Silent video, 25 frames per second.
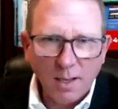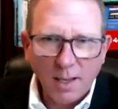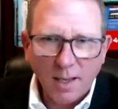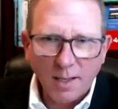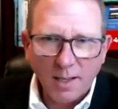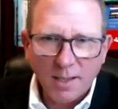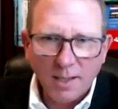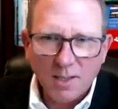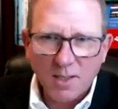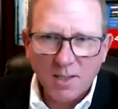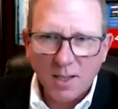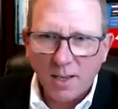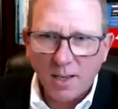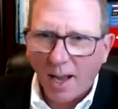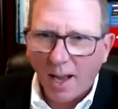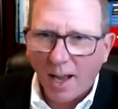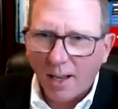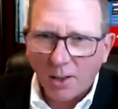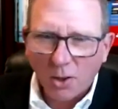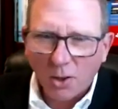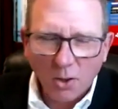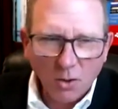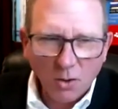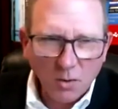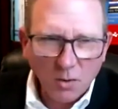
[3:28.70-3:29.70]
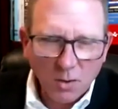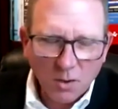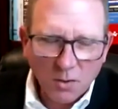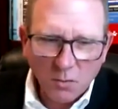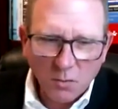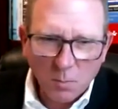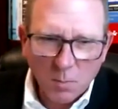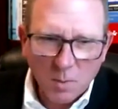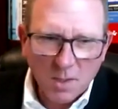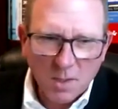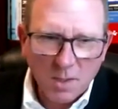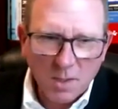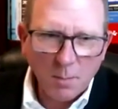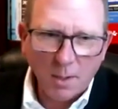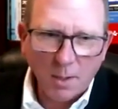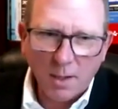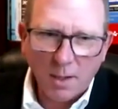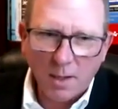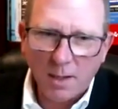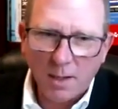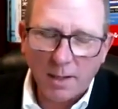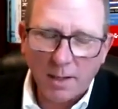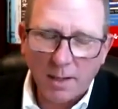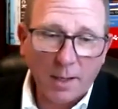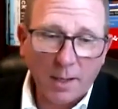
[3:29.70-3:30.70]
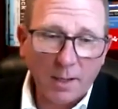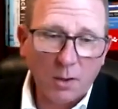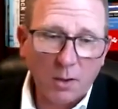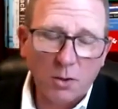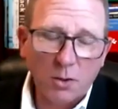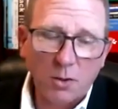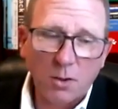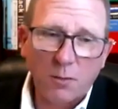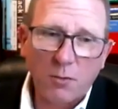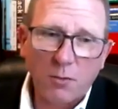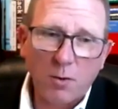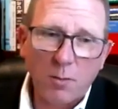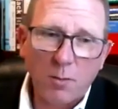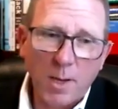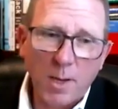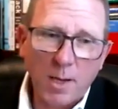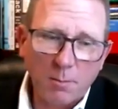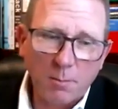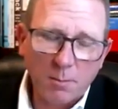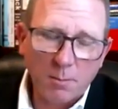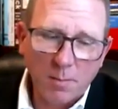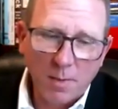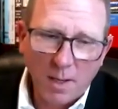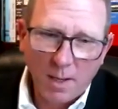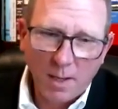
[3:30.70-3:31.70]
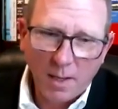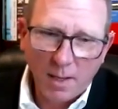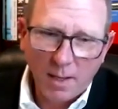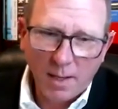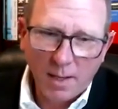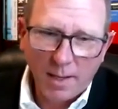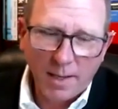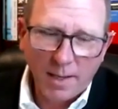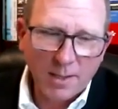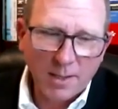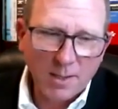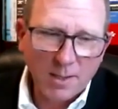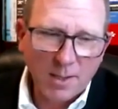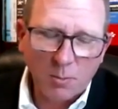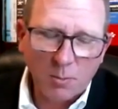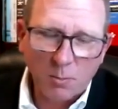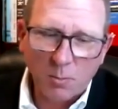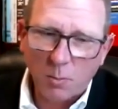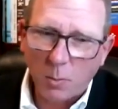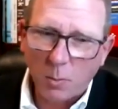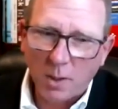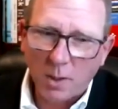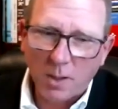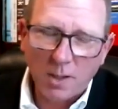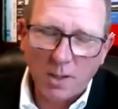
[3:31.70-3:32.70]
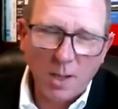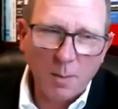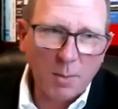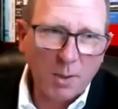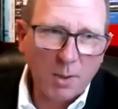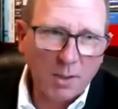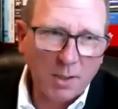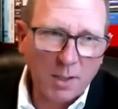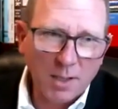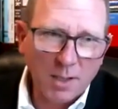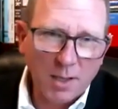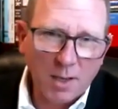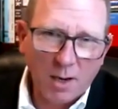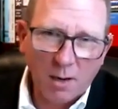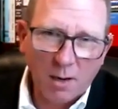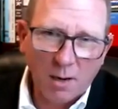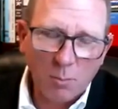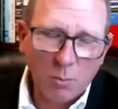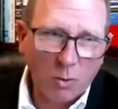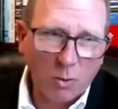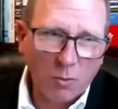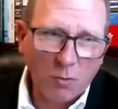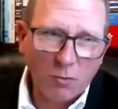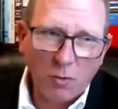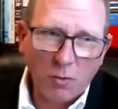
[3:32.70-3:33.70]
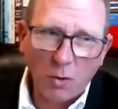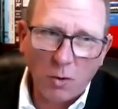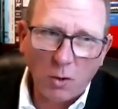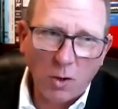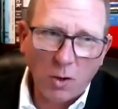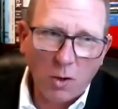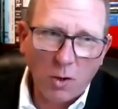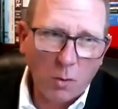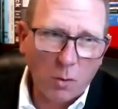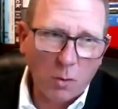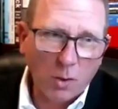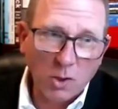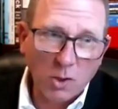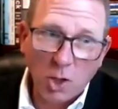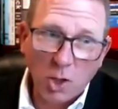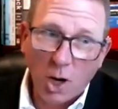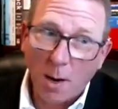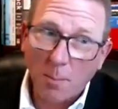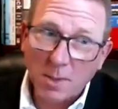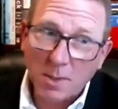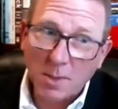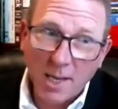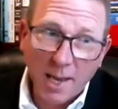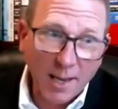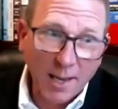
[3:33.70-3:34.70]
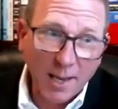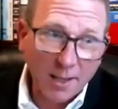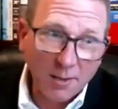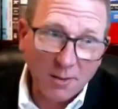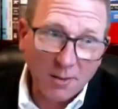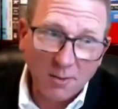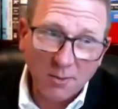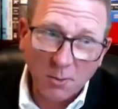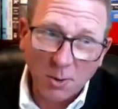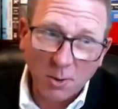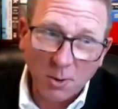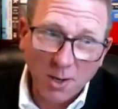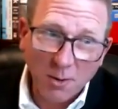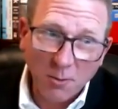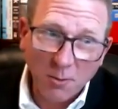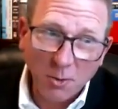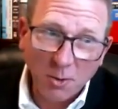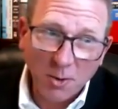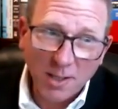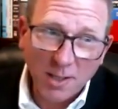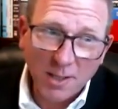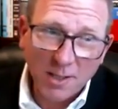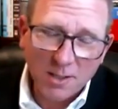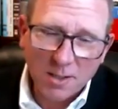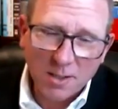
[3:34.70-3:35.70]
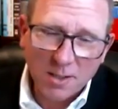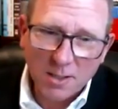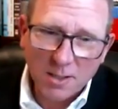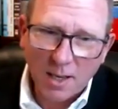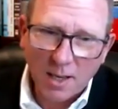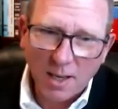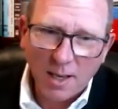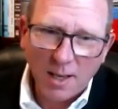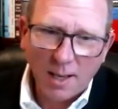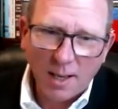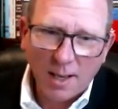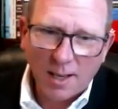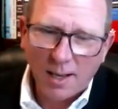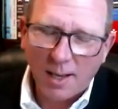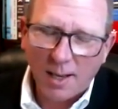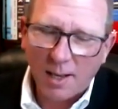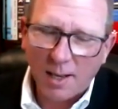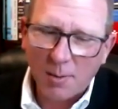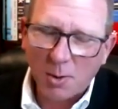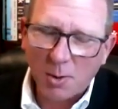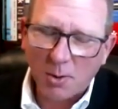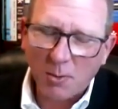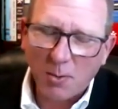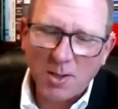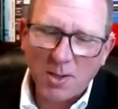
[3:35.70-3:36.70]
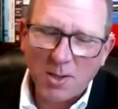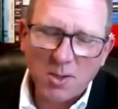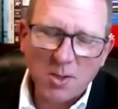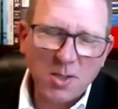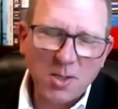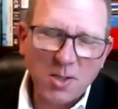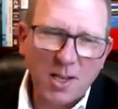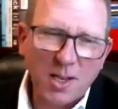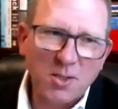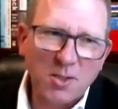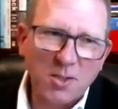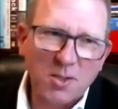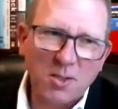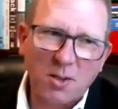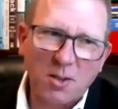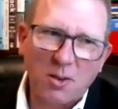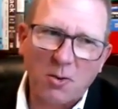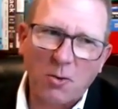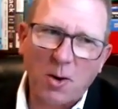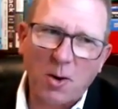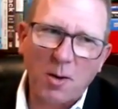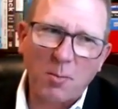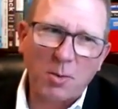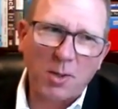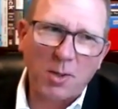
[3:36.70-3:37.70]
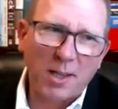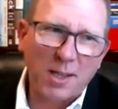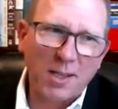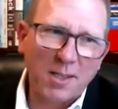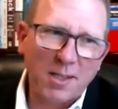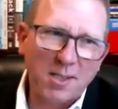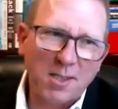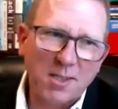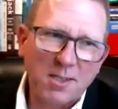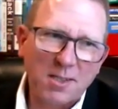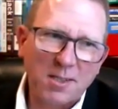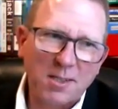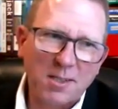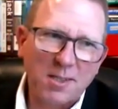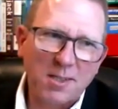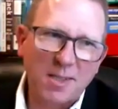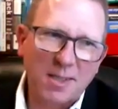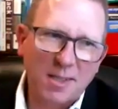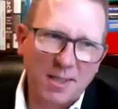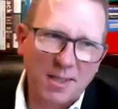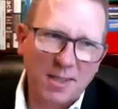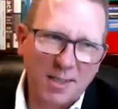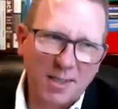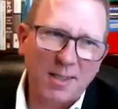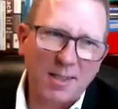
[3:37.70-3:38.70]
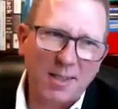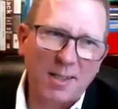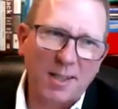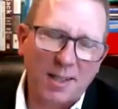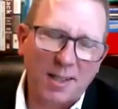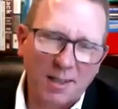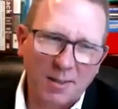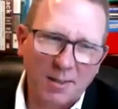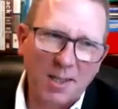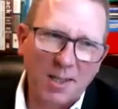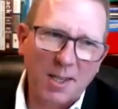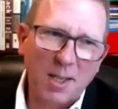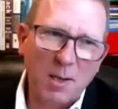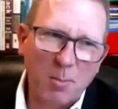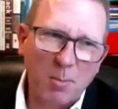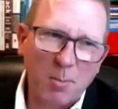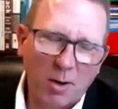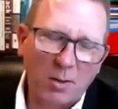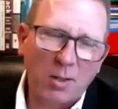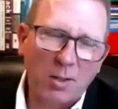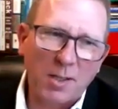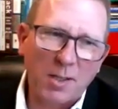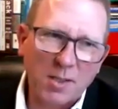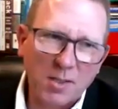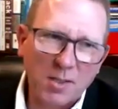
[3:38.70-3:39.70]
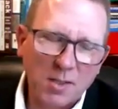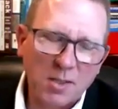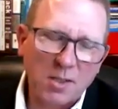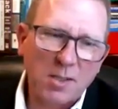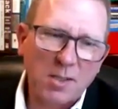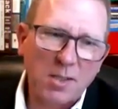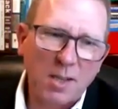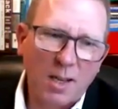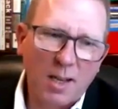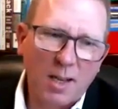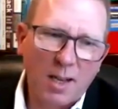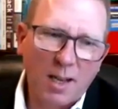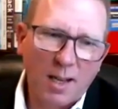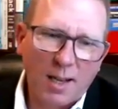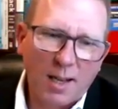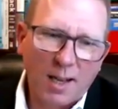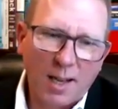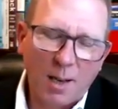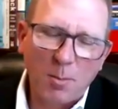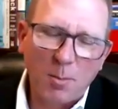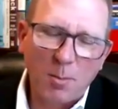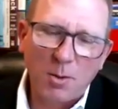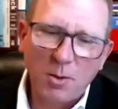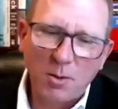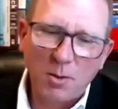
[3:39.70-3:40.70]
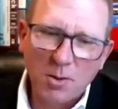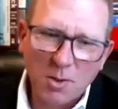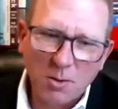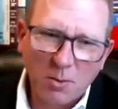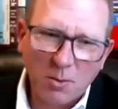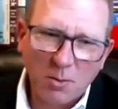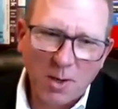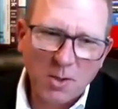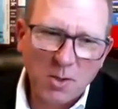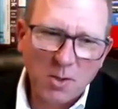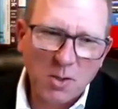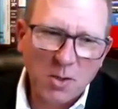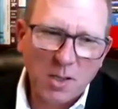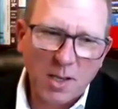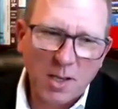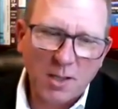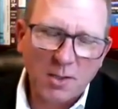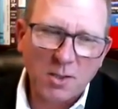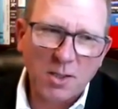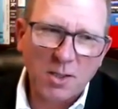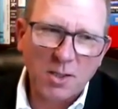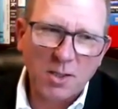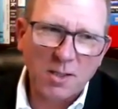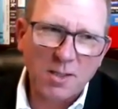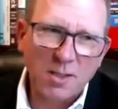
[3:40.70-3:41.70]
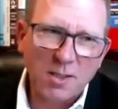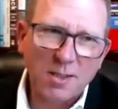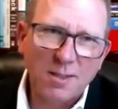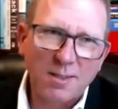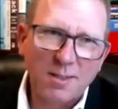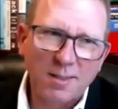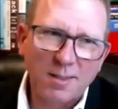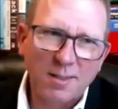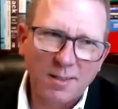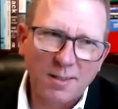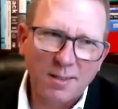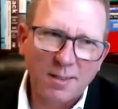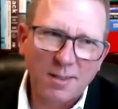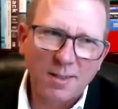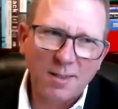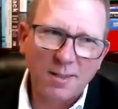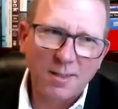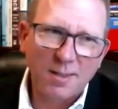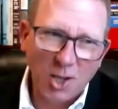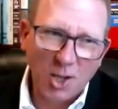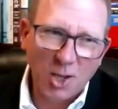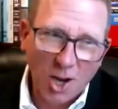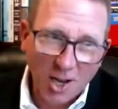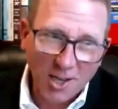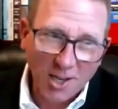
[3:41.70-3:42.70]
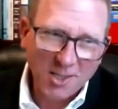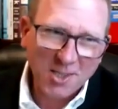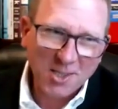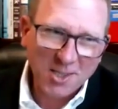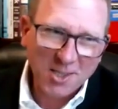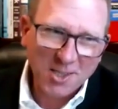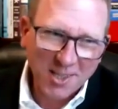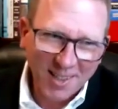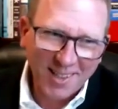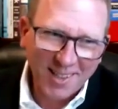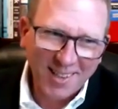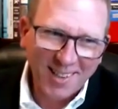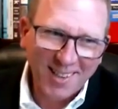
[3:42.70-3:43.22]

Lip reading: And he said, I learned this from somebody, and I learned it from him. And we can keep our portfolio, or top 10, whatever it is. But Razor's Edge is a great place to keep our lists. I've been using Razor's Edge since DOS.